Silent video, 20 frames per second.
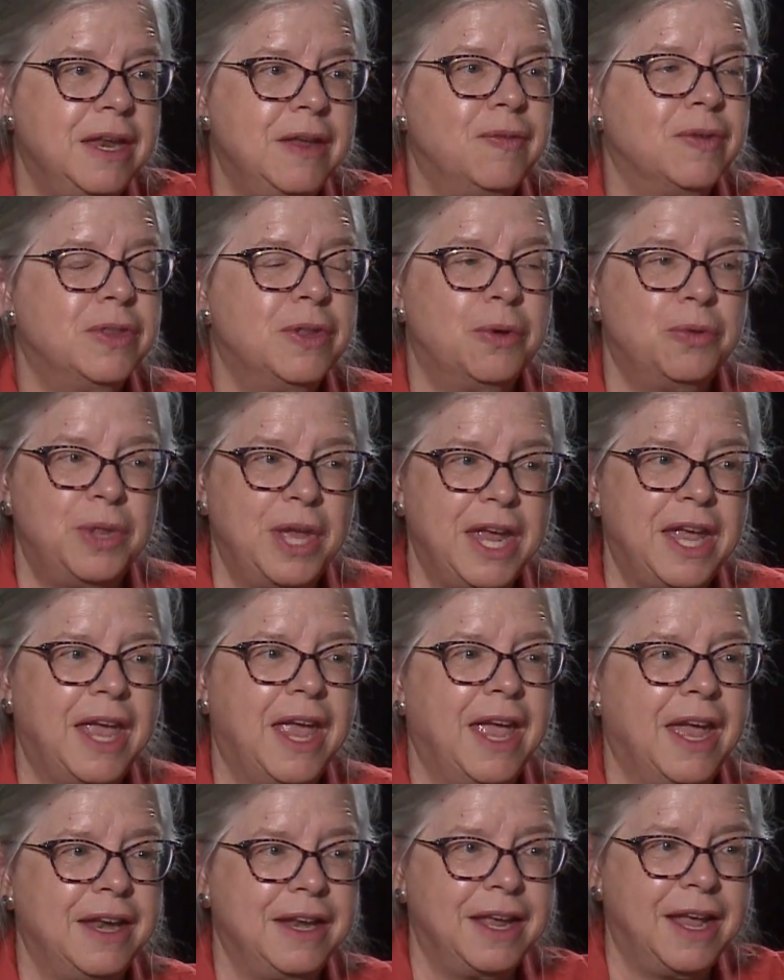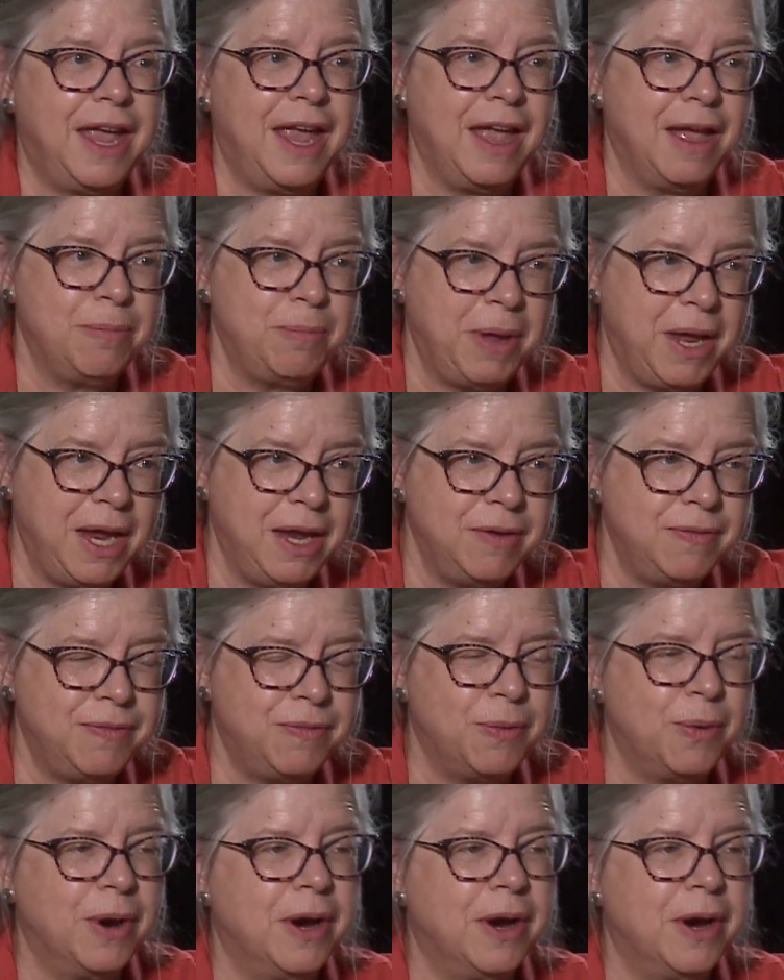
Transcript: even though they can't campaign for it.